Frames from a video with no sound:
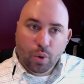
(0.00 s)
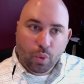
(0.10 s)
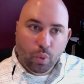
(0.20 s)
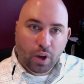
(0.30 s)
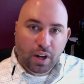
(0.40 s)

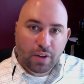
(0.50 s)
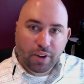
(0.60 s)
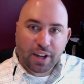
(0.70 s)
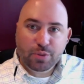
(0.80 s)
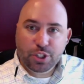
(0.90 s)
what
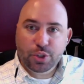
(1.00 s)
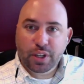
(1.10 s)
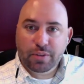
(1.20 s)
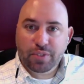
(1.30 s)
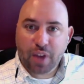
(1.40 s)
advice would you
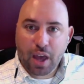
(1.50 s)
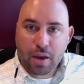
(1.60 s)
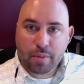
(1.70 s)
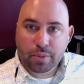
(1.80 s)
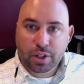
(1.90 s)
give
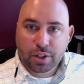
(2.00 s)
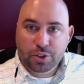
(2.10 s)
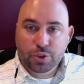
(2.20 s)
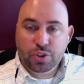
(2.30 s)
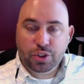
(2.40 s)
them
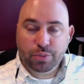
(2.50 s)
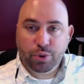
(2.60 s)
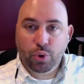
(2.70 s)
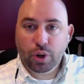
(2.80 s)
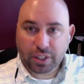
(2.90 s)
to
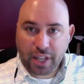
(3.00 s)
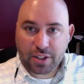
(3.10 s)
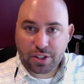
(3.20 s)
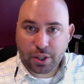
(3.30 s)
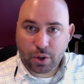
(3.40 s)
support that
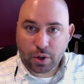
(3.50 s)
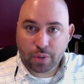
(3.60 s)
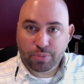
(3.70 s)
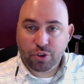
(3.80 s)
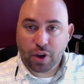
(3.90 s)

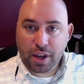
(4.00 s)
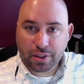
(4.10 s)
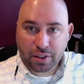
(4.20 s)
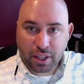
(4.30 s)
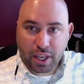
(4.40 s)
startup trying
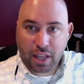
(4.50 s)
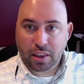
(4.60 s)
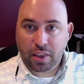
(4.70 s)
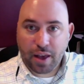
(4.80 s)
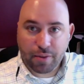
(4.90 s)
to get
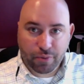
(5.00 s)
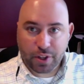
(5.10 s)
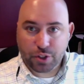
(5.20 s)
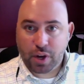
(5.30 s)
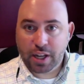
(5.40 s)
to that
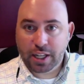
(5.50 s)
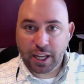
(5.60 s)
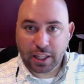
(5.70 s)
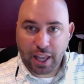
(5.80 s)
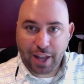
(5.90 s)
fit, trying to
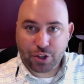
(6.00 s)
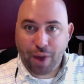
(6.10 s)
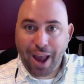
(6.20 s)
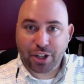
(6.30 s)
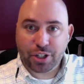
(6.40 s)
get that
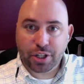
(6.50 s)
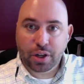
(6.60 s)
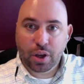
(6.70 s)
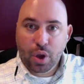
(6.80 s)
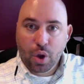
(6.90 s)
traction?